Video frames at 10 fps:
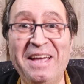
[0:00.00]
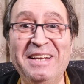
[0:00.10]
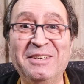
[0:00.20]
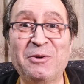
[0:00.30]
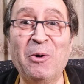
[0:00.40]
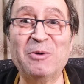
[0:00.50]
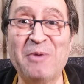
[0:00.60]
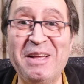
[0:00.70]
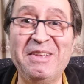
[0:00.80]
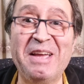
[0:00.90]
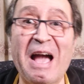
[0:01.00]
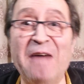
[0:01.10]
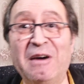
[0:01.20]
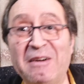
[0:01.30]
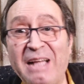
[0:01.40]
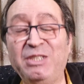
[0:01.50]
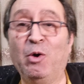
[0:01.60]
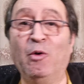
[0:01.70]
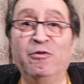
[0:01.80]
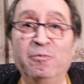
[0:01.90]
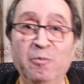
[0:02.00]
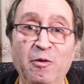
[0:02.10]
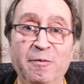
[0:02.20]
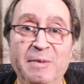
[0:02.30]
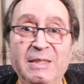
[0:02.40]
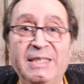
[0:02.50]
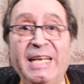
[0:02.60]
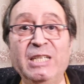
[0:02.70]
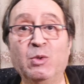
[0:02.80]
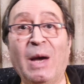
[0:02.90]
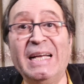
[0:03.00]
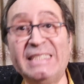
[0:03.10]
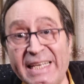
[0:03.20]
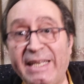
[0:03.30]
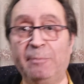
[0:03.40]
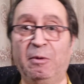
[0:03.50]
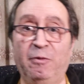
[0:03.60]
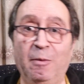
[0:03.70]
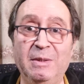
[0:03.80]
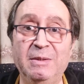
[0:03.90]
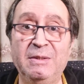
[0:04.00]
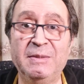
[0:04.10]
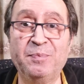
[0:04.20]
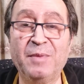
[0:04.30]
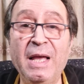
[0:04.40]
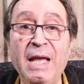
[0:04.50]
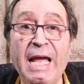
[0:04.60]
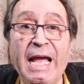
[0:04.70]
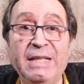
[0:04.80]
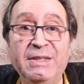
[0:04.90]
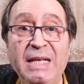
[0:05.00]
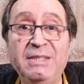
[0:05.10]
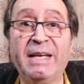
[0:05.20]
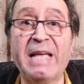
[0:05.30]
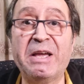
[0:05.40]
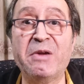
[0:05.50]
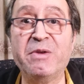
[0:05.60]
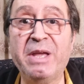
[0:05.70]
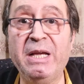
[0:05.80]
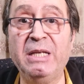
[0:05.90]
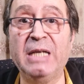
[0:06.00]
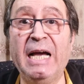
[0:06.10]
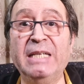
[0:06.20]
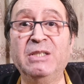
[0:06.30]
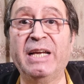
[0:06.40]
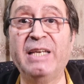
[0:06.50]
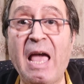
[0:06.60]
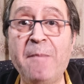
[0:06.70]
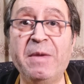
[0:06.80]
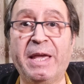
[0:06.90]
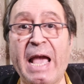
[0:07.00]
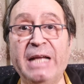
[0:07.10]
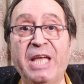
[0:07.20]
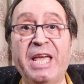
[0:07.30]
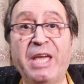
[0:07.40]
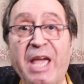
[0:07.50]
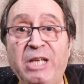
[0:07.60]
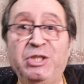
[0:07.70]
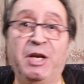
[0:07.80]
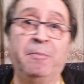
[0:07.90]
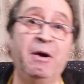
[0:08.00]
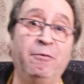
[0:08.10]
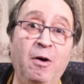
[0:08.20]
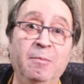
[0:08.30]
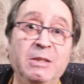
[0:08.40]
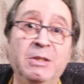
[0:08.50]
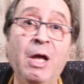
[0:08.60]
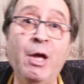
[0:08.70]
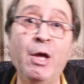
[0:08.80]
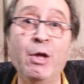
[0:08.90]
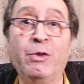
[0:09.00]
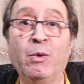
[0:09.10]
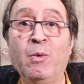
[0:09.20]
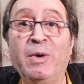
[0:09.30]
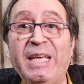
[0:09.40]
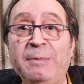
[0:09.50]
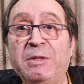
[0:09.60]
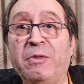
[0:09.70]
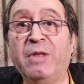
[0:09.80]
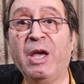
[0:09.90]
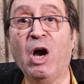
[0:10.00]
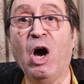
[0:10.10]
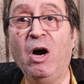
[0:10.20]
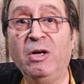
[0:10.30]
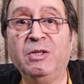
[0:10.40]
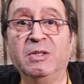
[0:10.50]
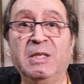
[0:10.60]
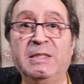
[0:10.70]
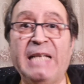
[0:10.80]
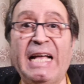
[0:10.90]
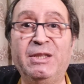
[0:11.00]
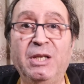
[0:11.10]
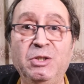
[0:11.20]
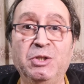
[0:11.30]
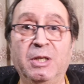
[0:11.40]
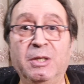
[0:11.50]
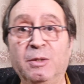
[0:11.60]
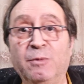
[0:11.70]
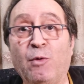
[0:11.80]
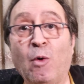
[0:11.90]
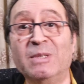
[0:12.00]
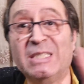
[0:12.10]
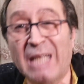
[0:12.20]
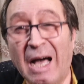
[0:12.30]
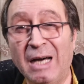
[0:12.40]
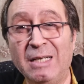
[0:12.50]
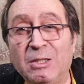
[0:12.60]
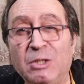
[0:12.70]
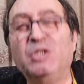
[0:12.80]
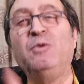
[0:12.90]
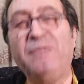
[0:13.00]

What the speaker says: incorporating a variety of movements into a single performance, a dancer can create a dynamic and engaging performance through keeps the audience's attention from start to